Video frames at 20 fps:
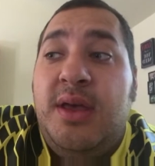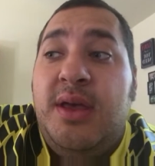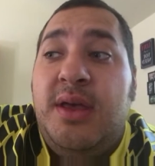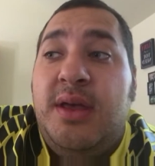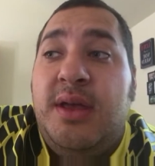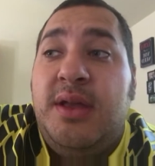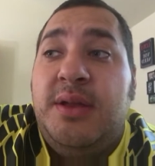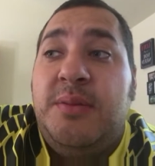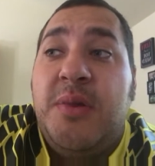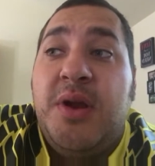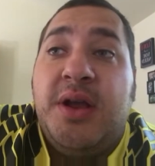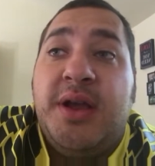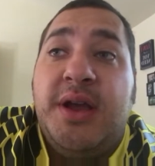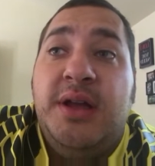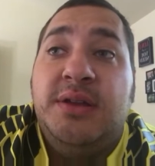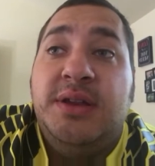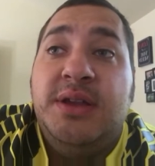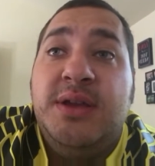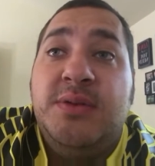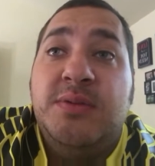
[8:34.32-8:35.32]
And
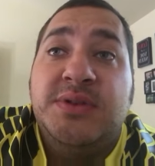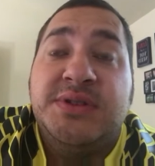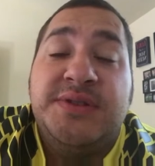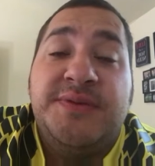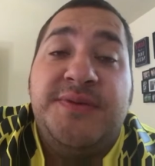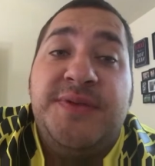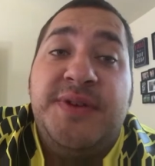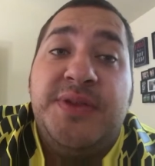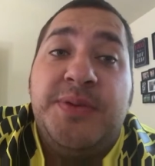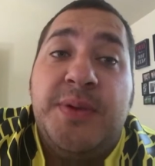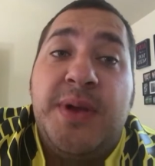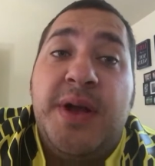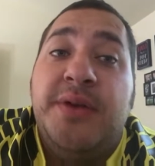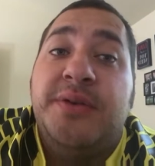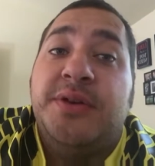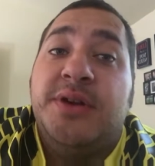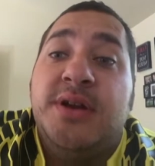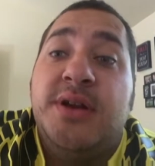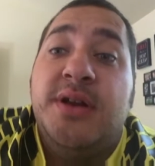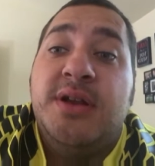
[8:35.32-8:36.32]
Markel Lee was a fifth
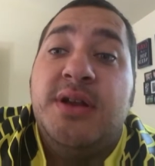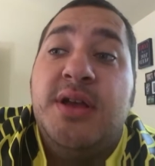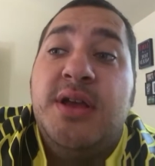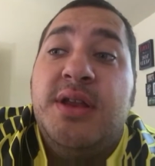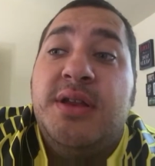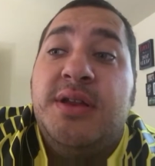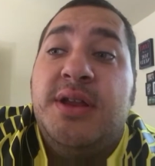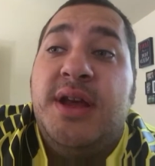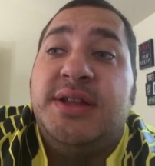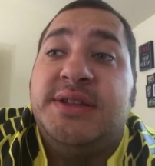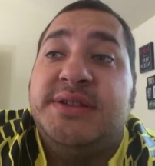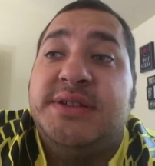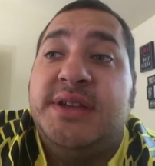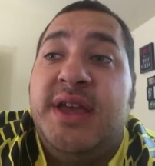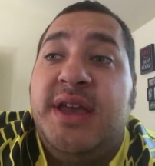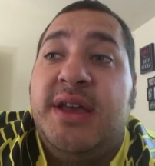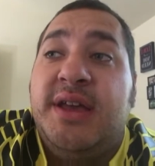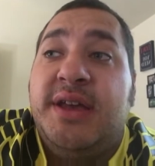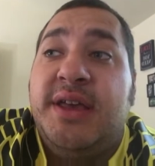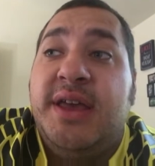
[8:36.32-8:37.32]
rounder. Not
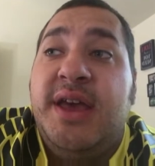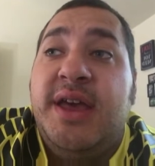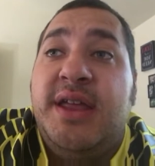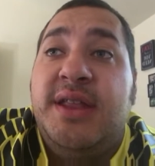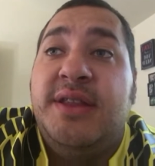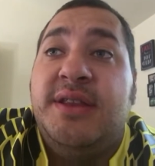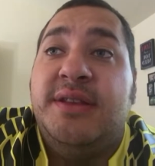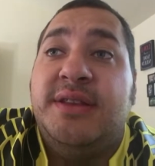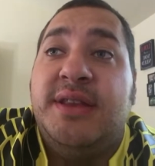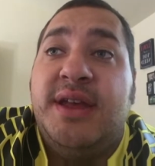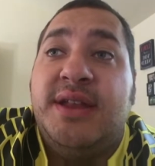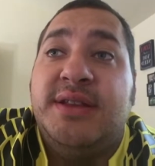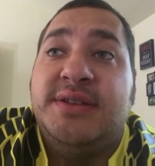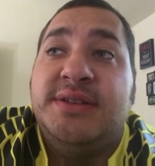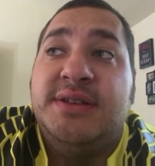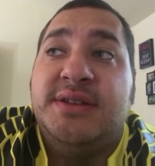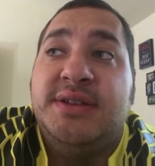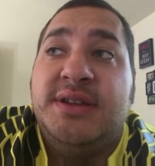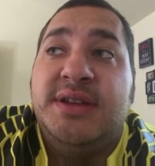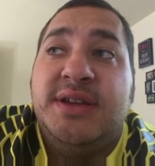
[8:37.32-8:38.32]
saying again that that's
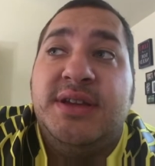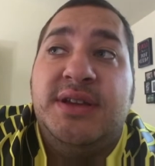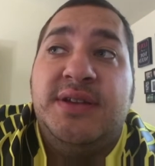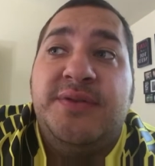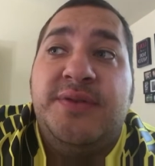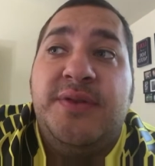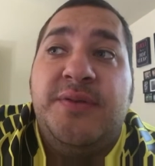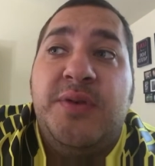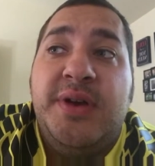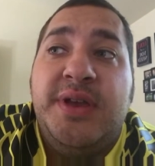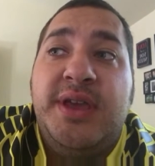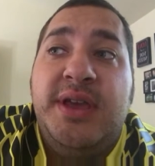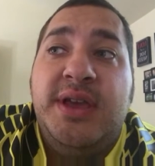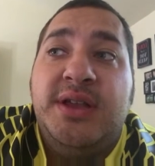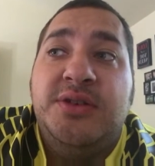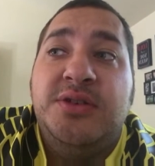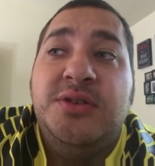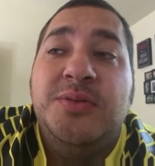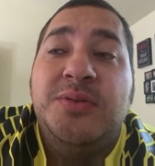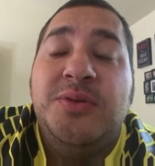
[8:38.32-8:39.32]
indicative of what he
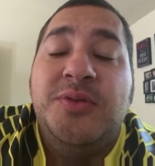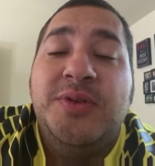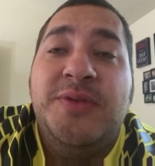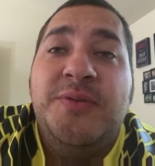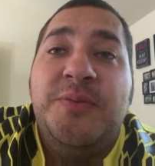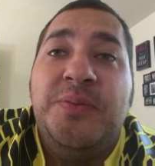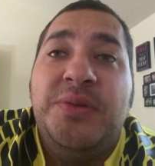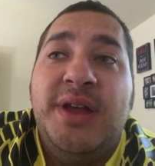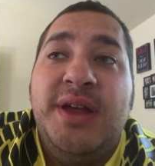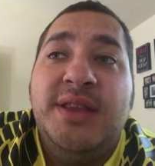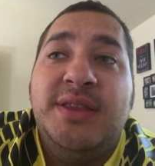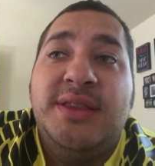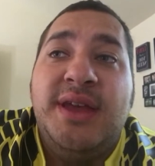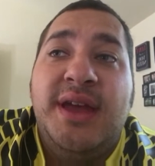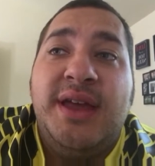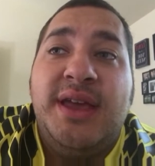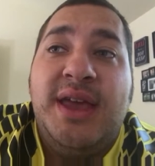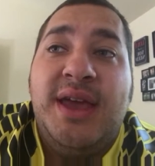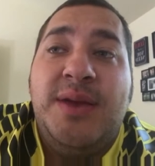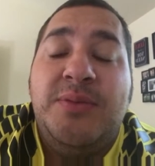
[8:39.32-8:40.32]
can do, but we've played
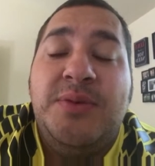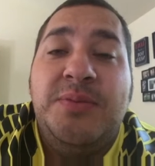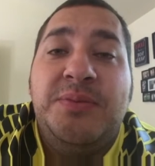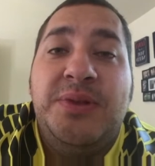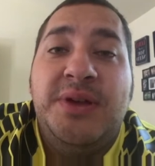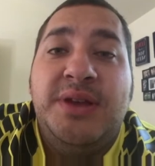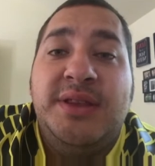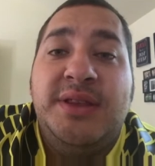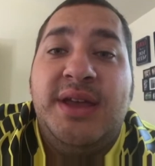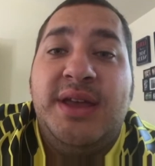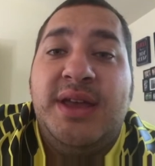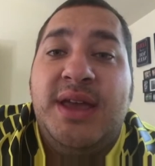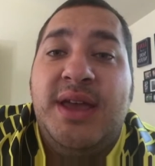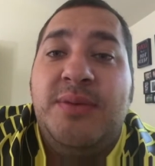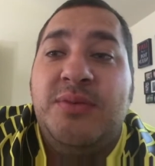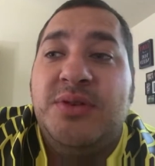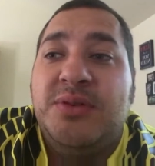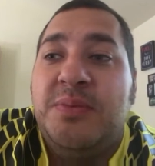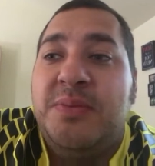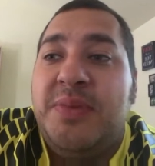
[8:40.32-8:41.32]
that game. We played that
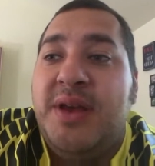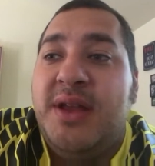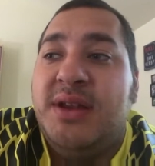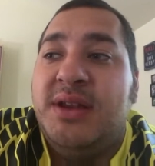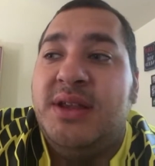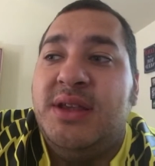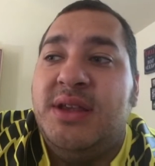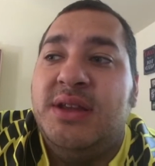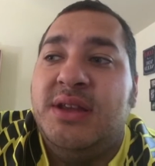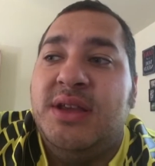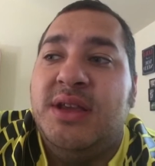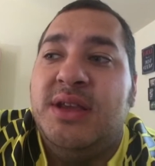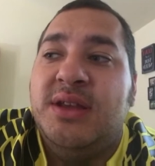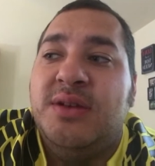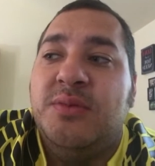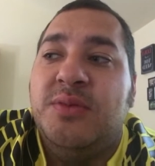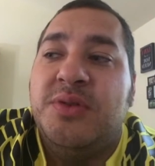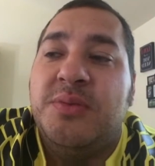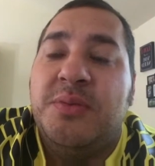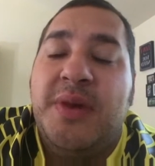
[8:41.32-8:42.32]
game with Ben Heaney
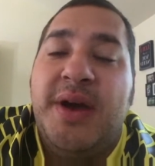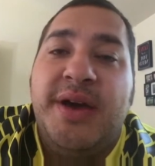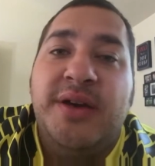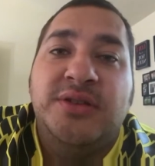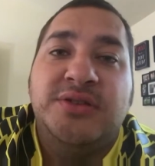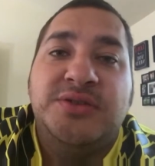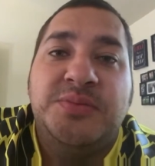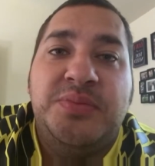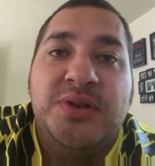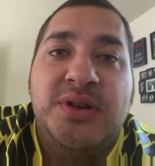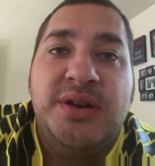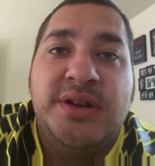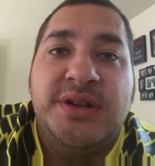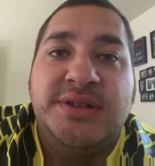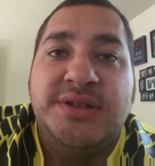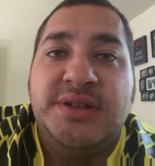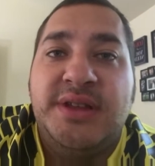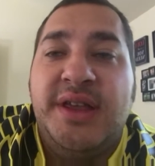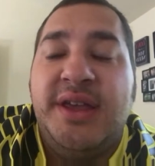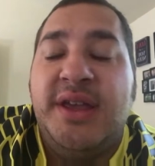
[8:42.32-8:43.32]
and with Miles
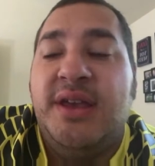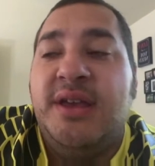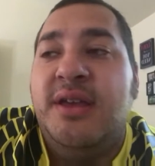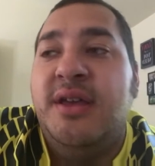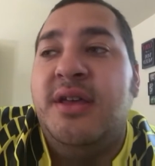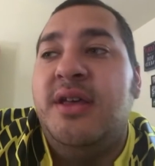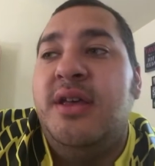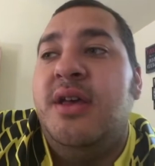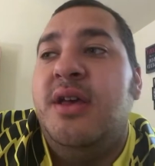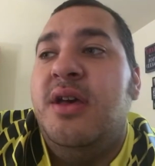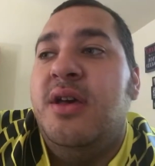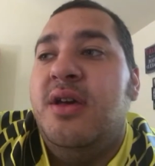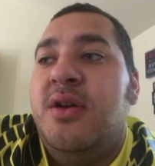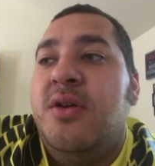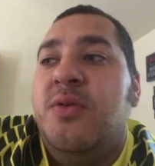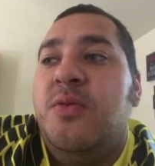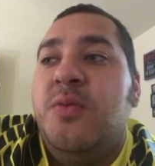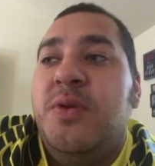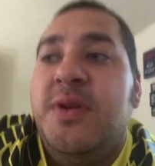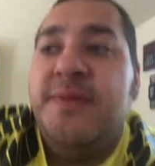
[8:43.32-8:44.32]
Burris. Like
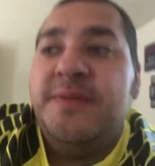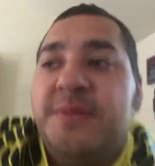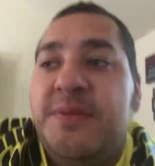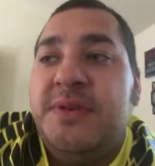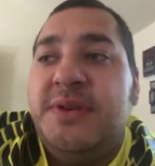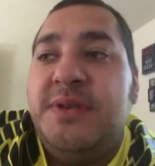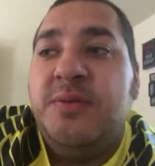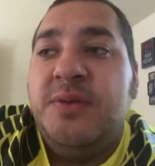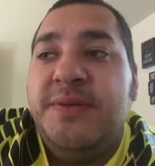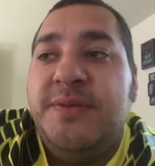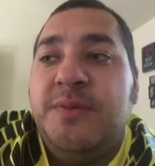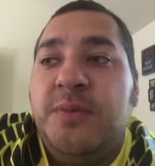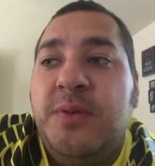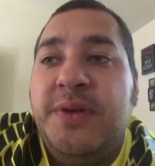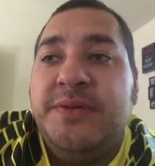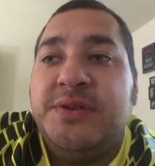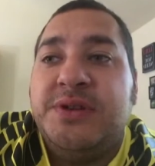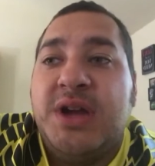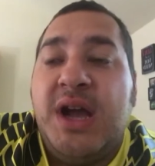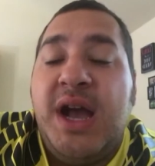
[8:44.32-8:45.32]
we've
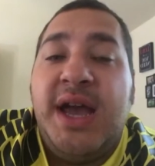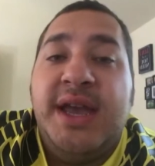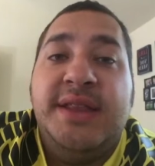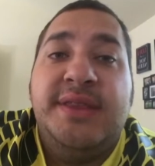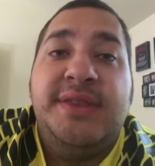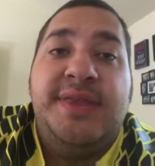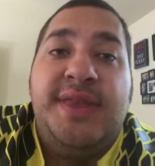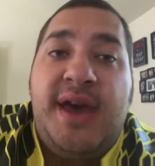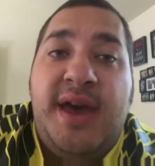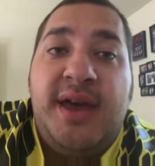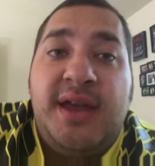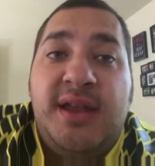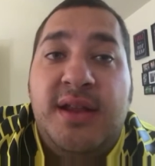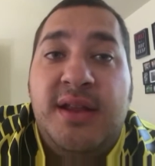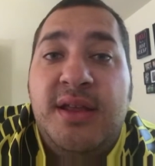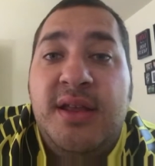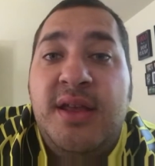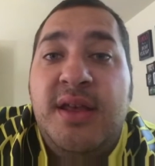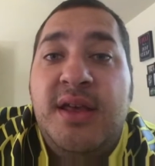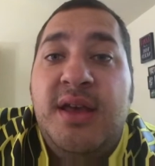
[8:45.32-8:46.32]
tried that.
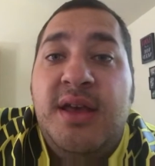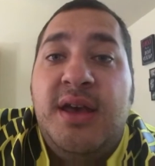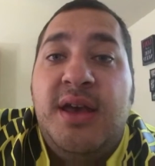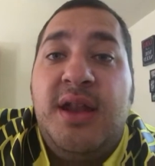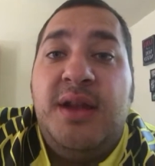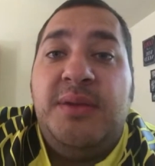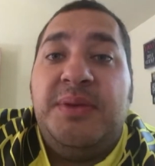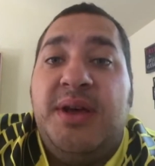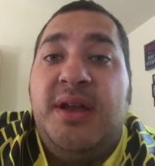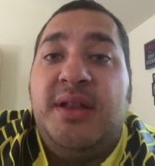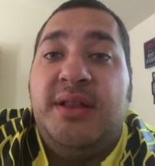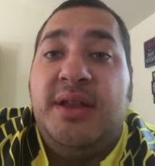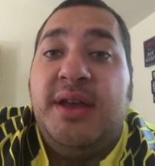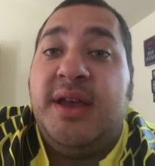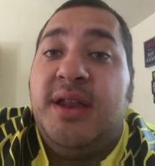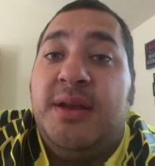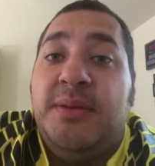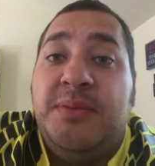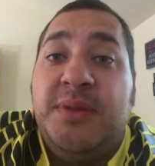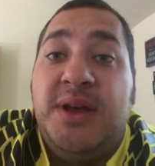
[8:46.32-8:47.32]
And
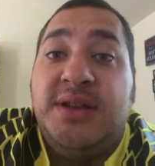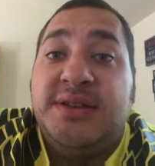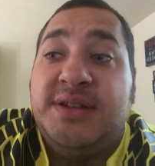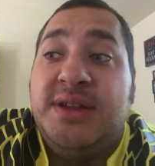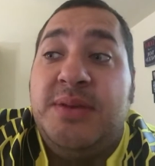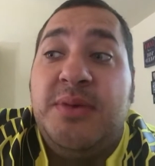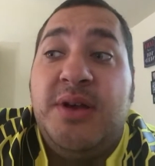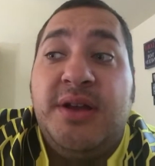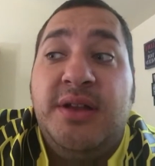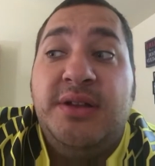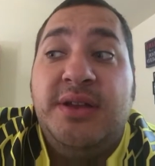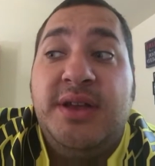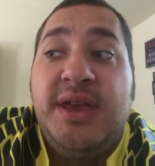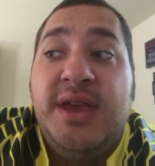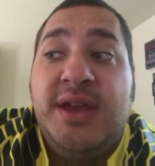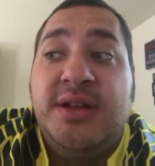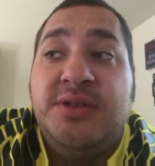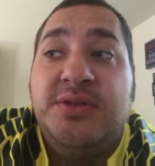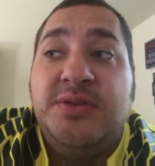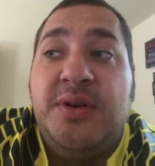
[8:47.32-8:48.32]
I'm not saying Markel Lee
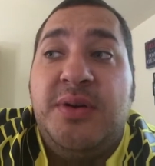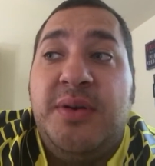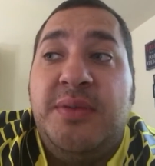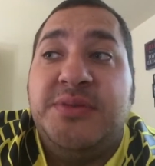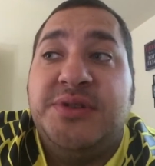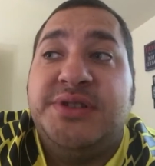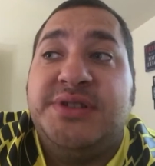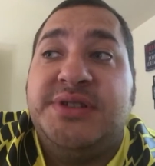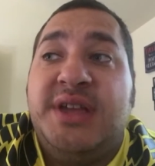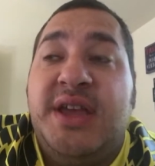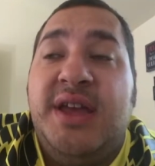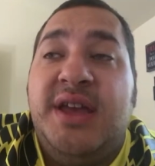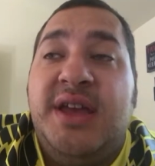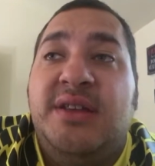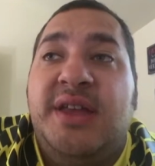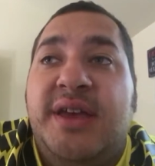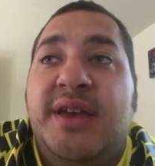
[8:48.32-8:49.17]
can't do it. I'm just saying